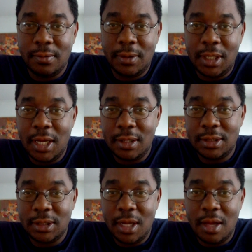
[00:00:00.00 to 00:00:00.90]
Went down
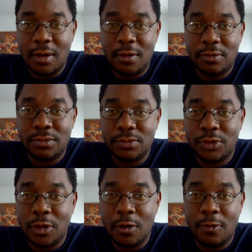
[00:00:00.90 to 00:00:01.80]
to Chicago,
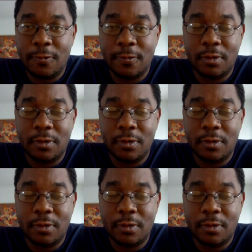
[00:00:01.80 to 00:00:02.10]
drove,